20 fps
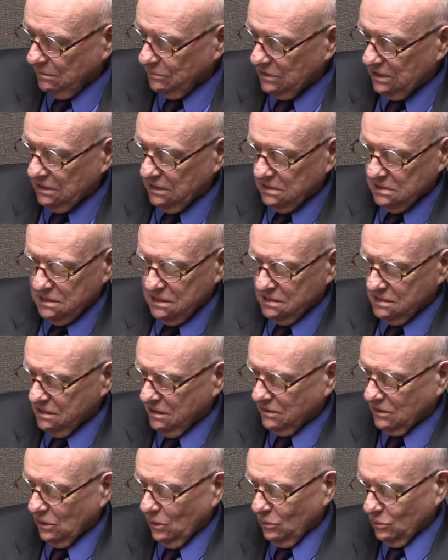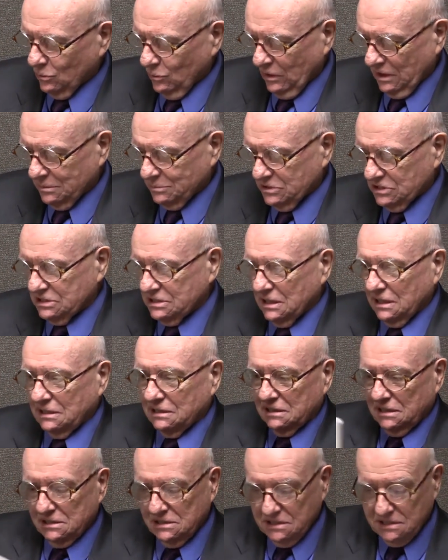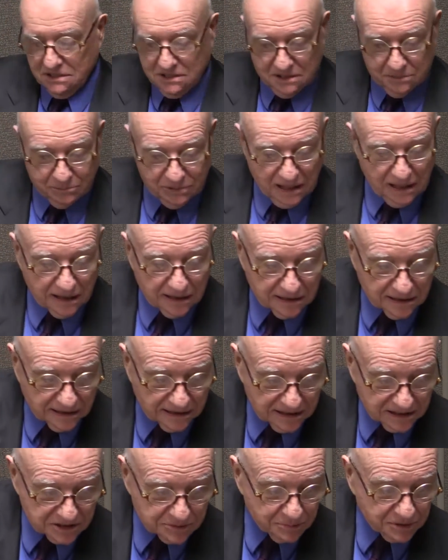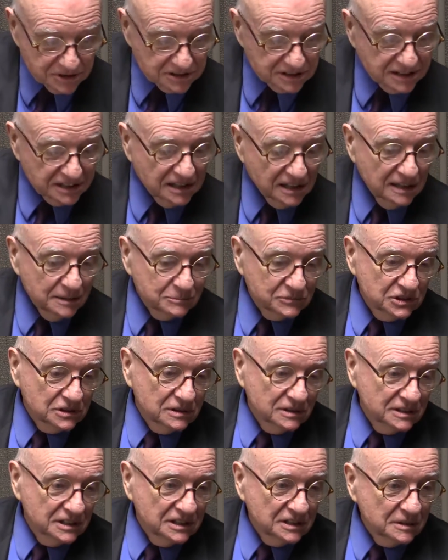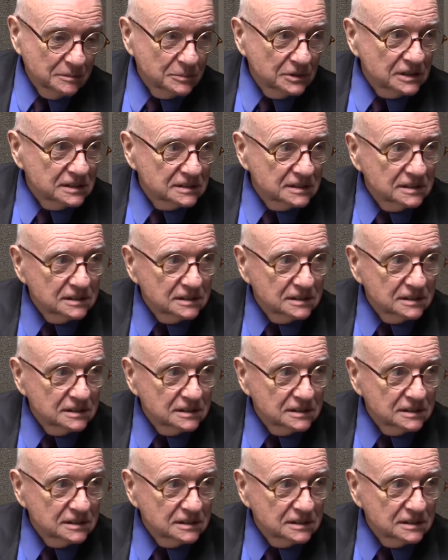But this is our old website. This is the black glass building I'm talking about.